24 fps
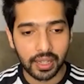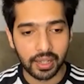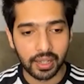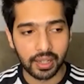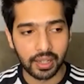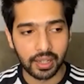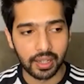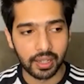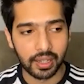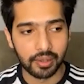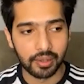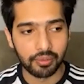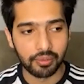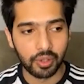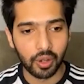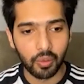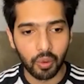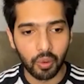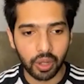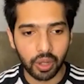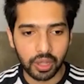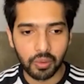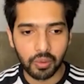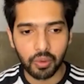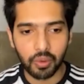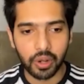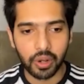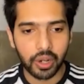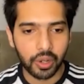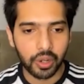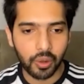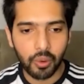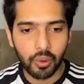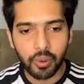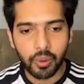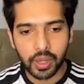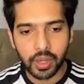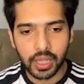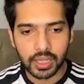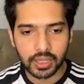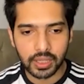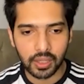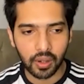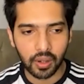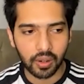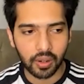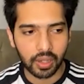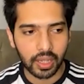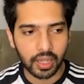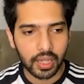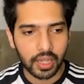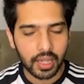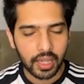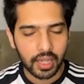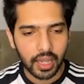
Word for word: uh, you know what they want to do with the song